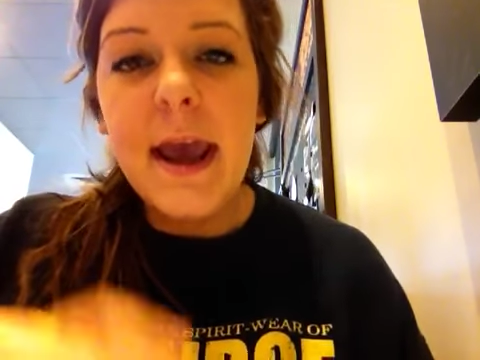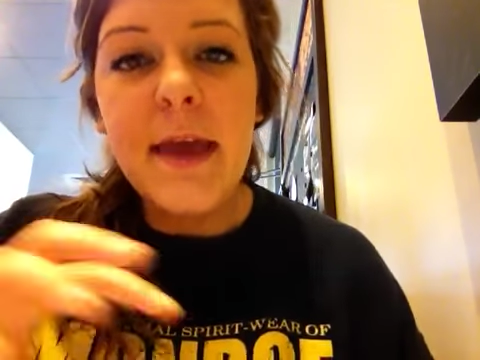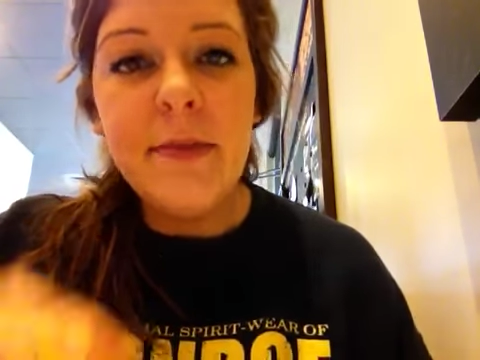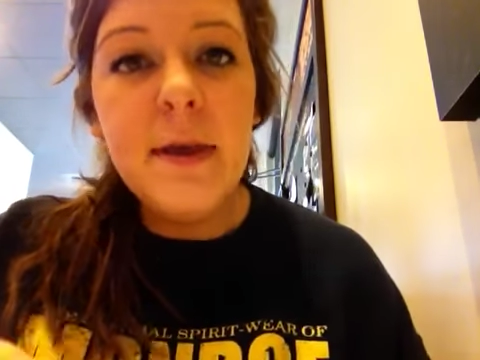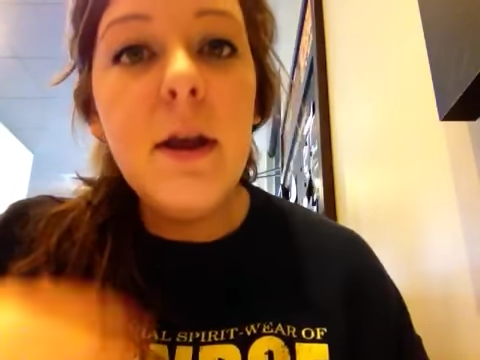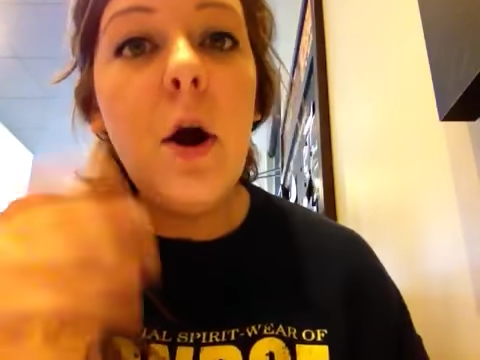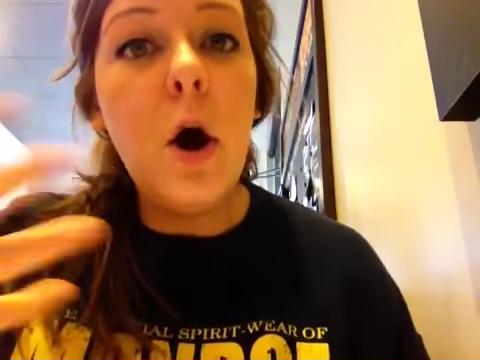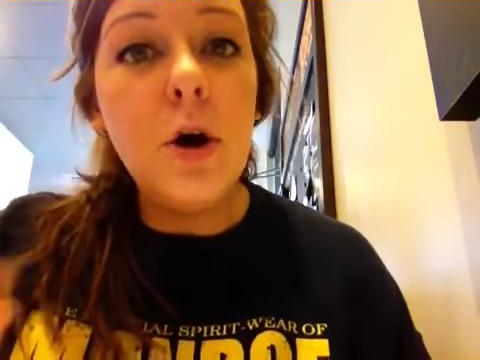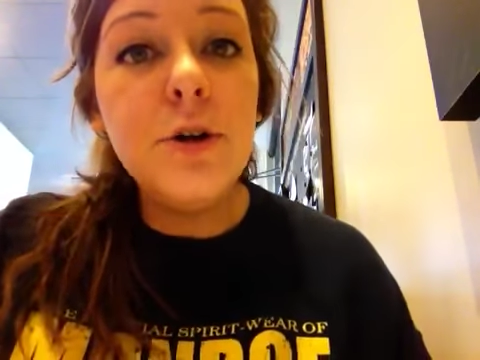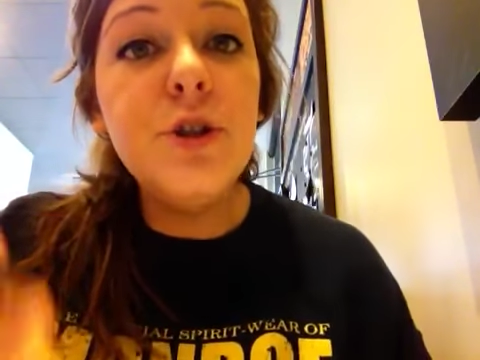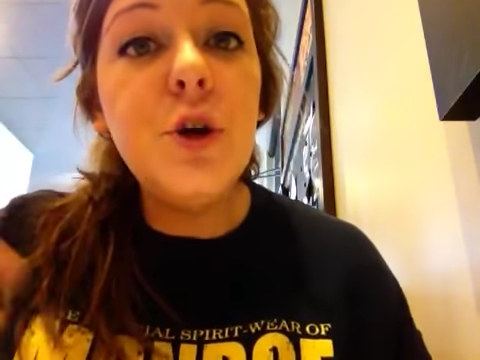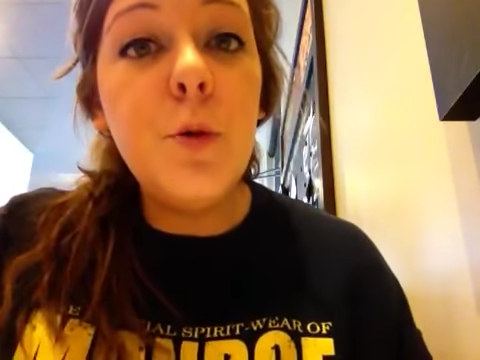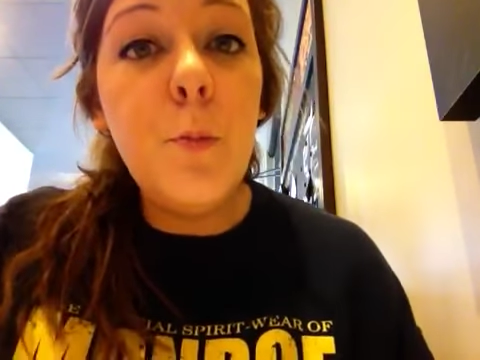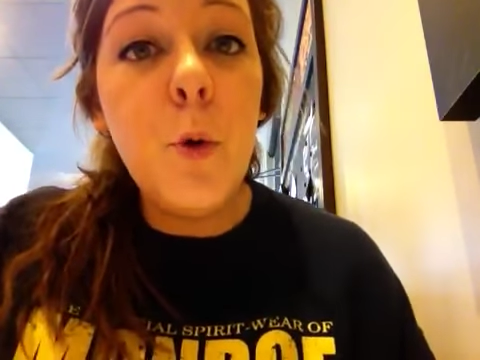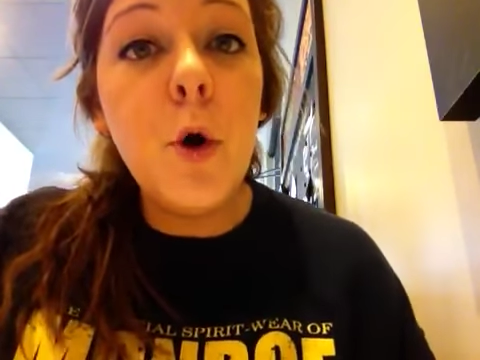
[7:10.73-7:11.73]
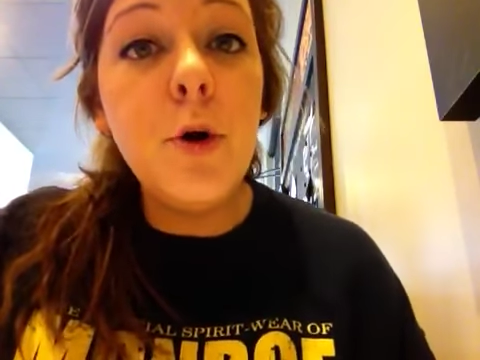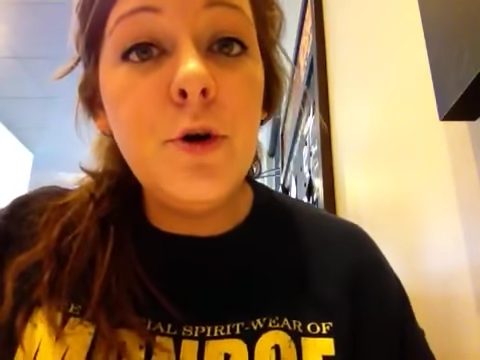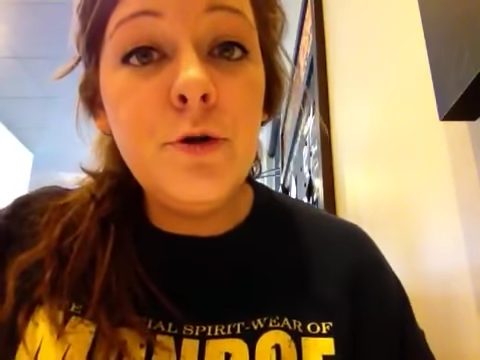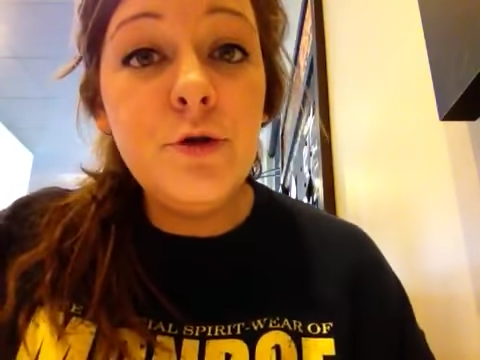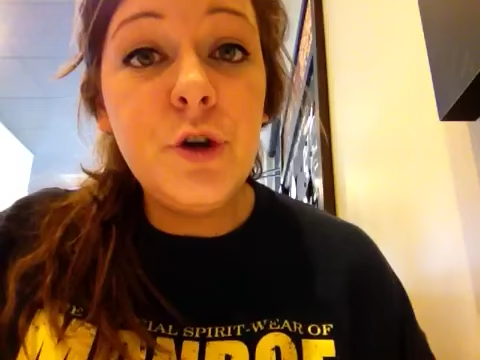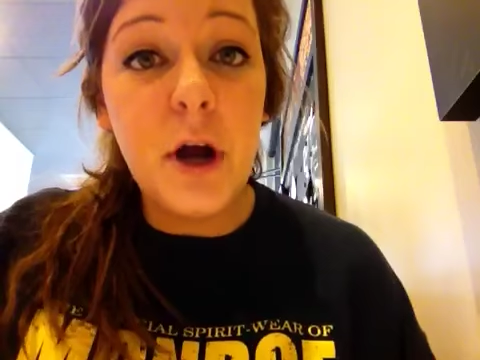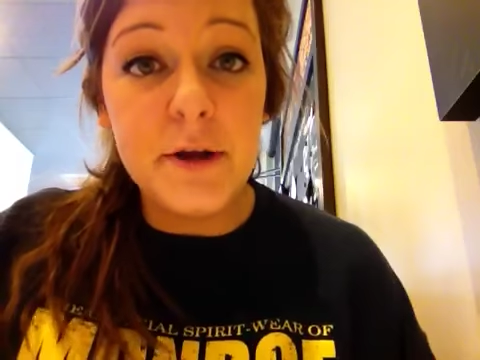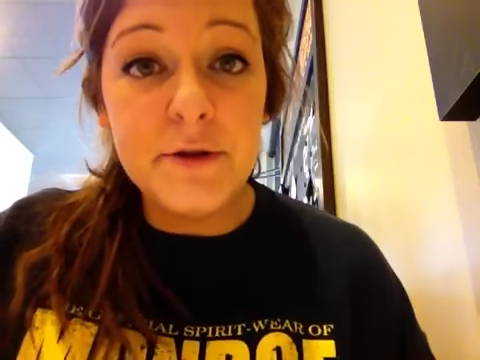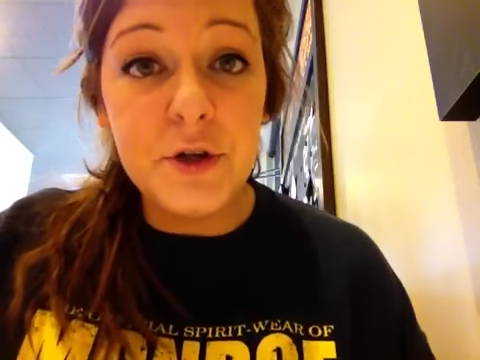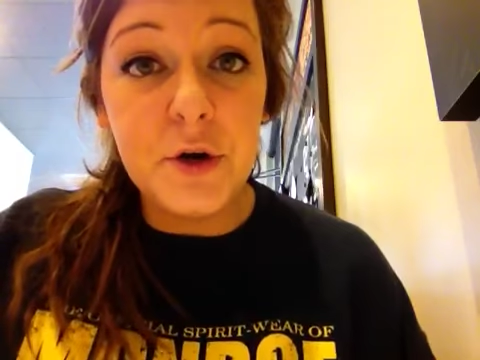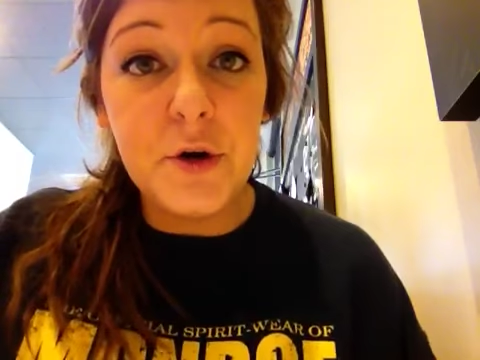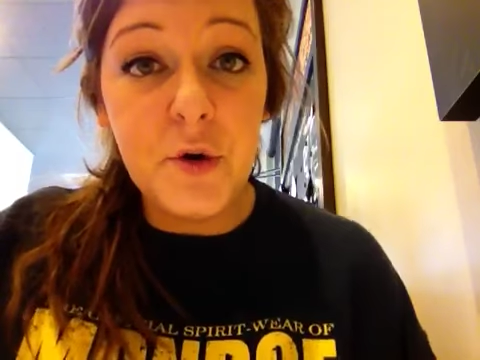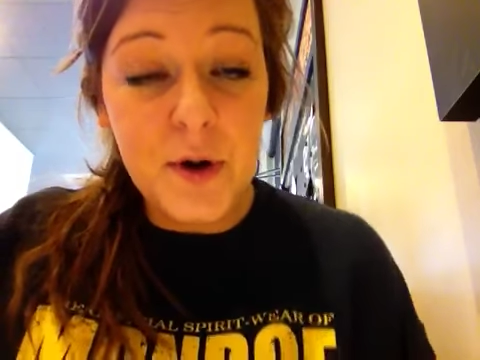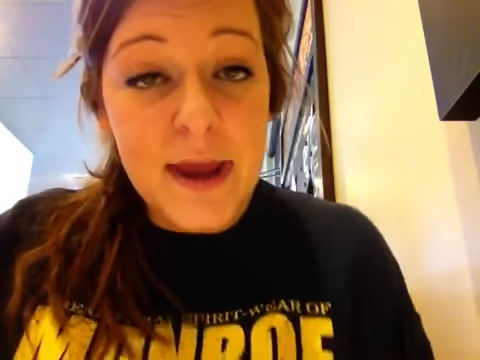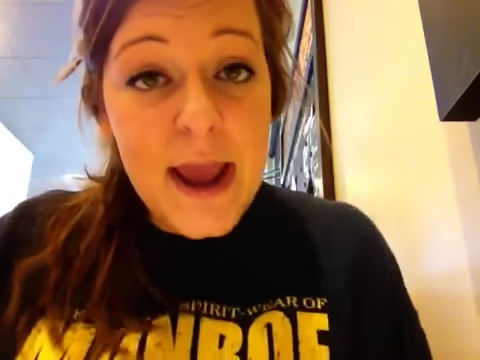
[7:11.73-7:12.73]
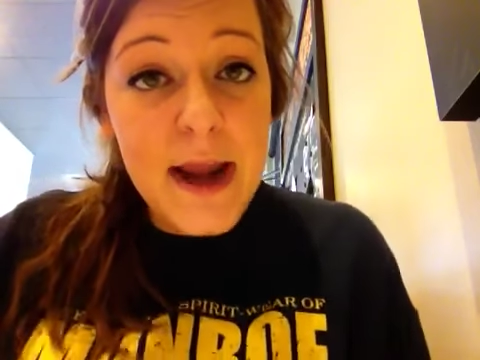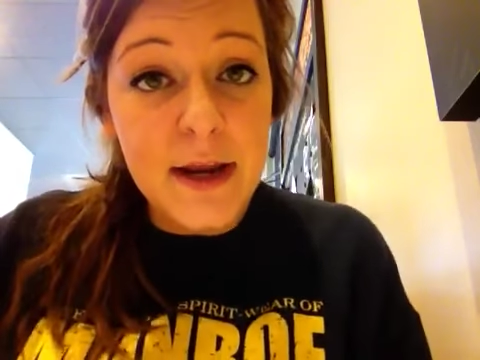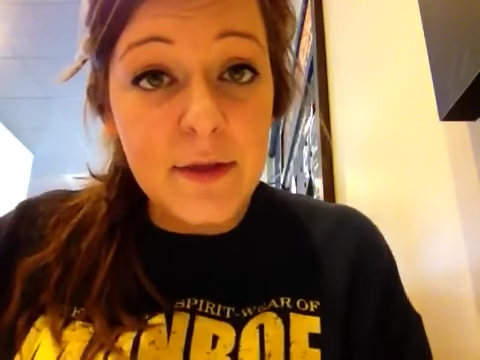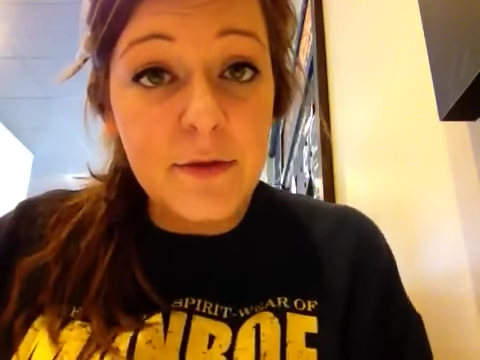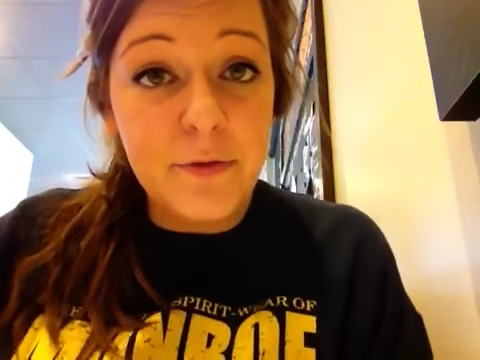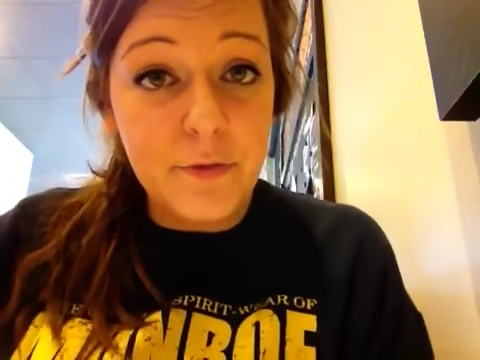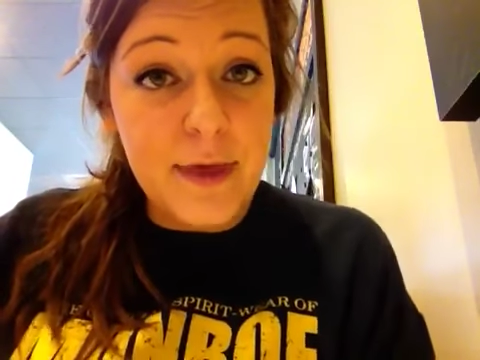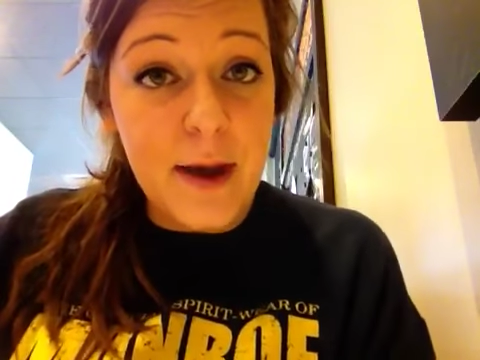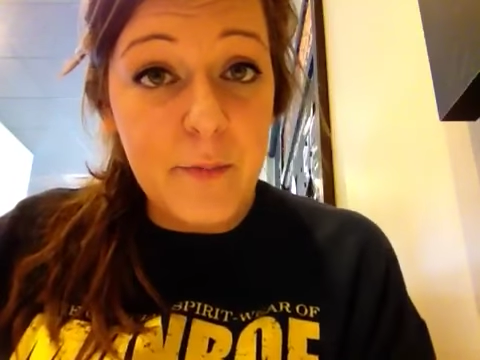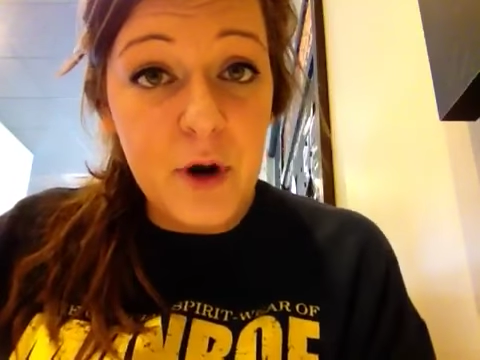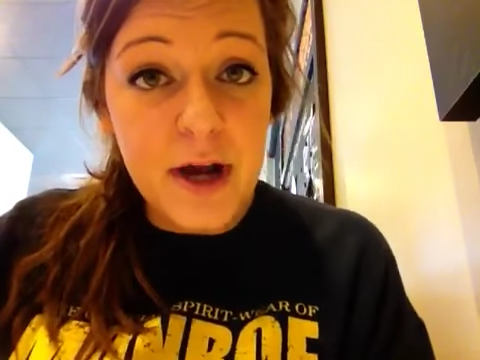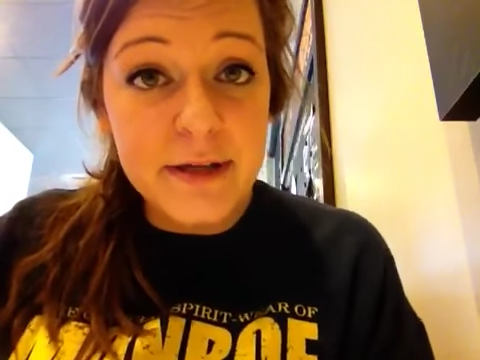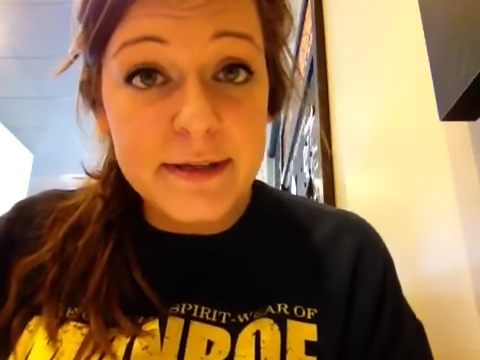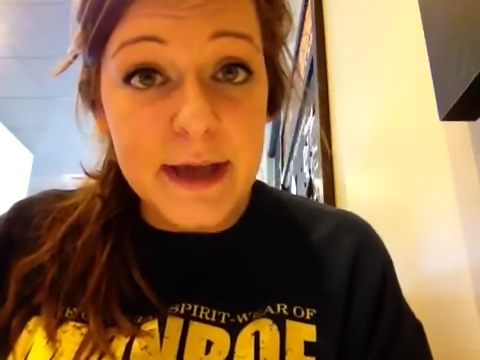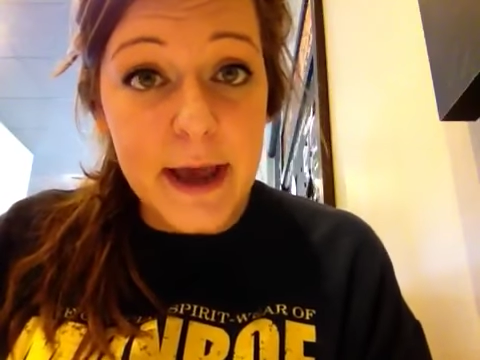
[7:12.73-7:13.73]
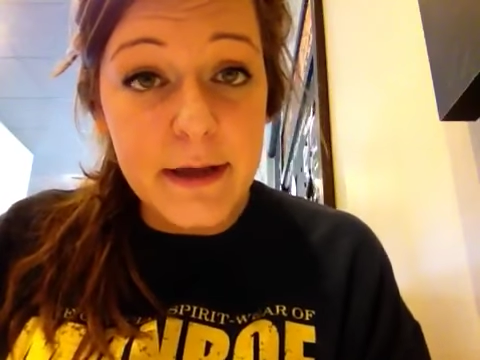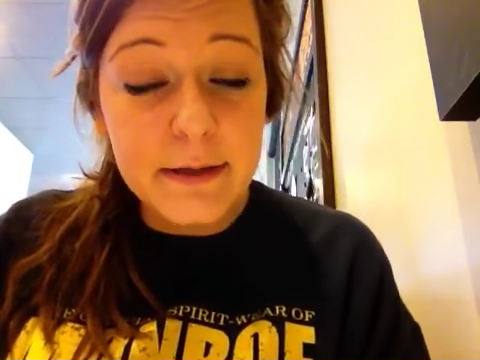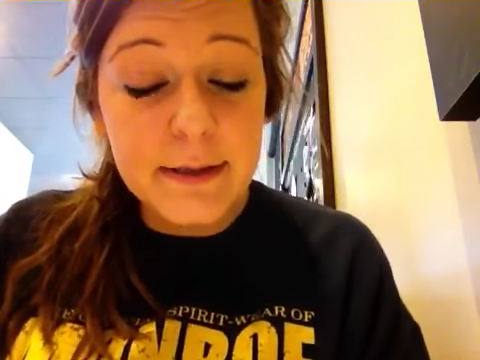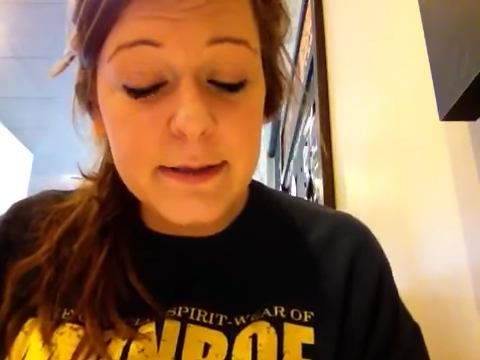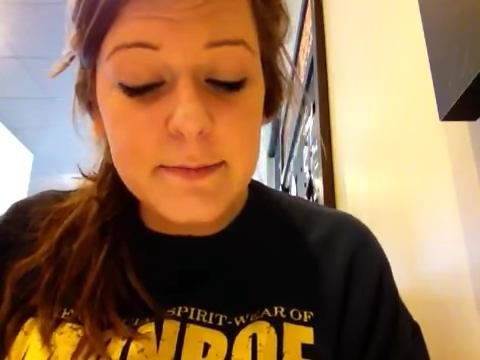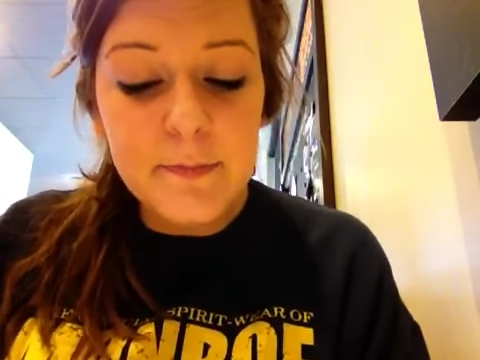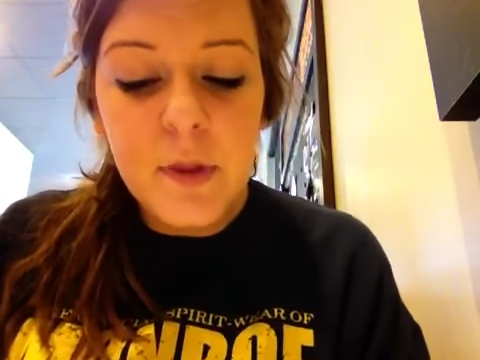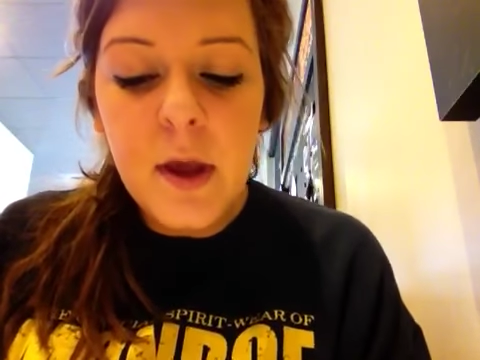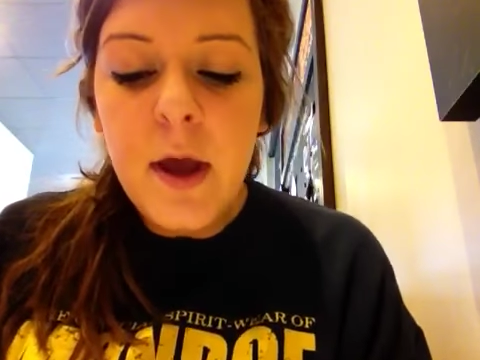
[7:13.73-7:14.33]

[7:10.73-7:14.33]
and then also more neutrons are created through that process.